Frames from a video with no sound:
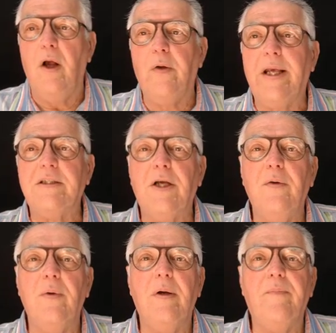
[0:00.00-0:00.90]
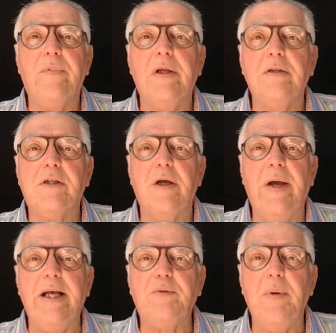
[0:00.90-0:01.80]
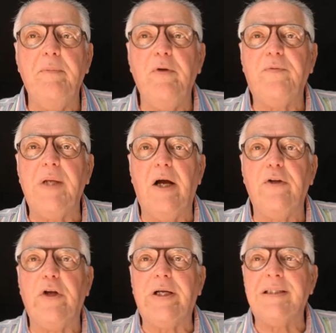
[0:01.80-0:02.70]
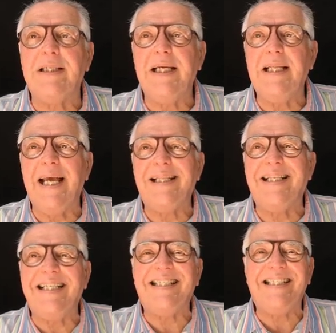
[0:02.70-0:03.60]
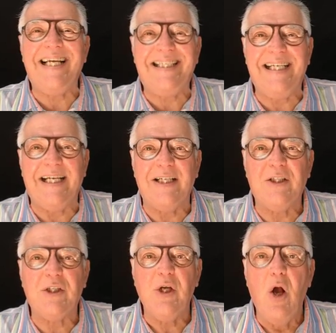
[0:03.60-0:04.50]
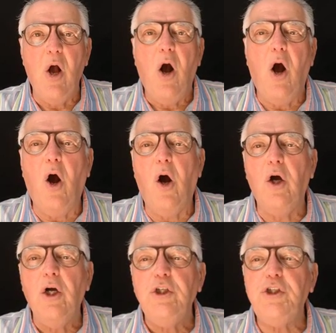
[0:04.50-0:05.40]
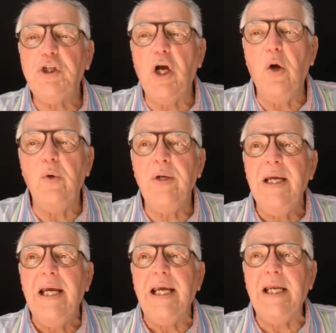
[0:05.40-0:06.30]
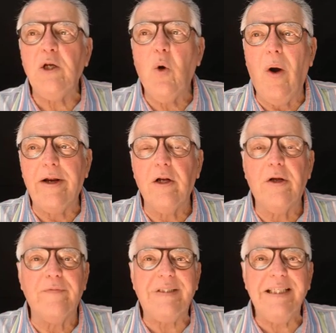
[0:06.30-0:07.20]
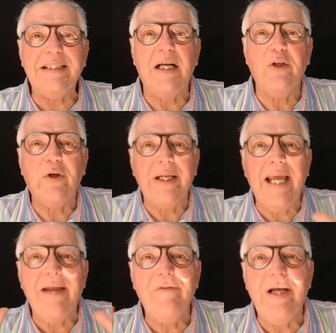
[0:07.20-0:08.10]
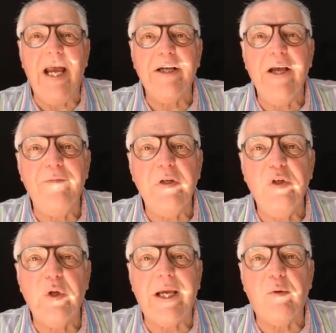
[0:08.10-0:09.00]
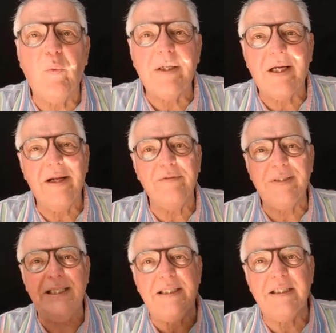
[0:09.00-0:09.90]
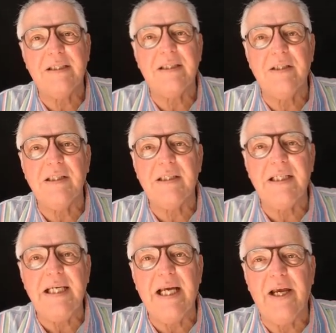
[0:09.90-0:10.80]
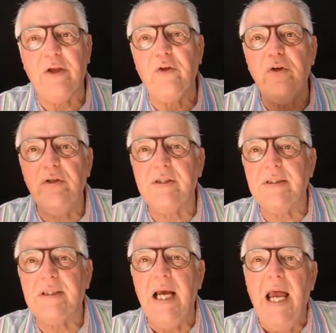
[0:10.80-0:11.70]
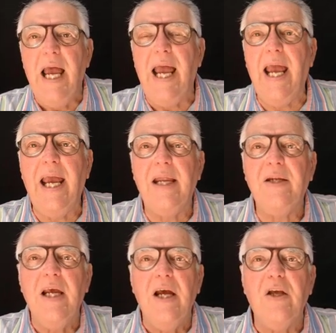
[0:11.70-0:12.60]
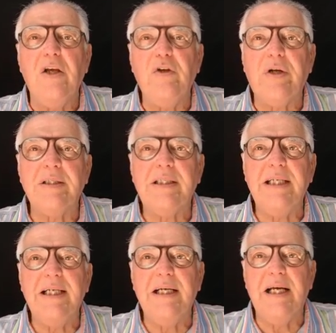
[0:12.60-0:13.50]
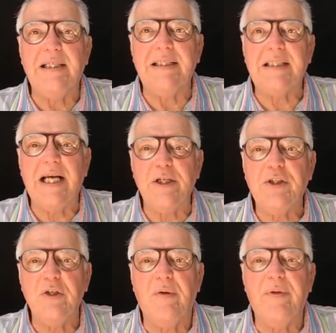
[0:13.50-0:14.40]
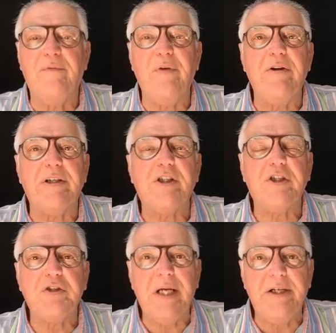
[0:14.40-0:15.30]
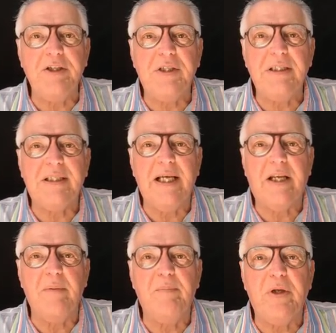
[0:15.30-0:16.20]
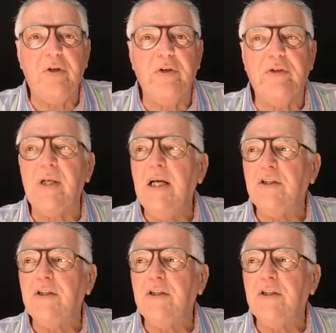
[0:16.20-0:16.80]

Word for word: Okay, so so as we move down, you can see that the settings are shown in quite a lot of detail. You can have, have a look at what kind of settings this E A uses, and you can see a, a discussion of the various strategies that can be used.